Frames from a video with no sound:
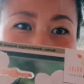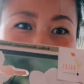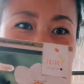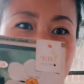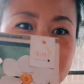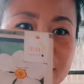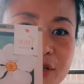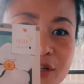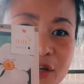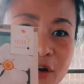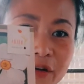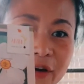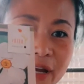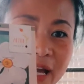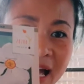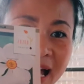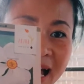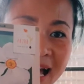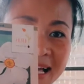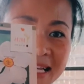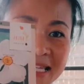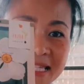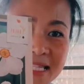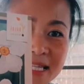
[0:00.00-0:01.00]
So it
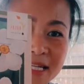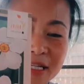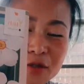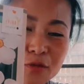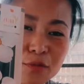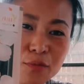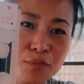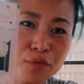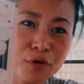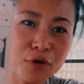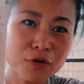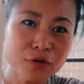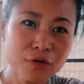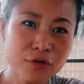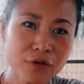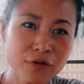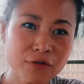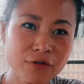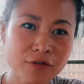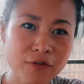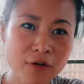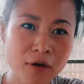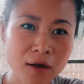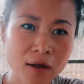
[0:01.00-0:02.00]
has this
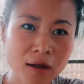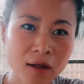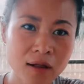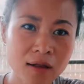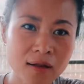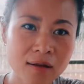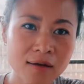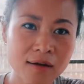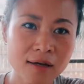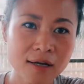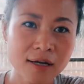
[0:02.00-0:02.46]
beautiful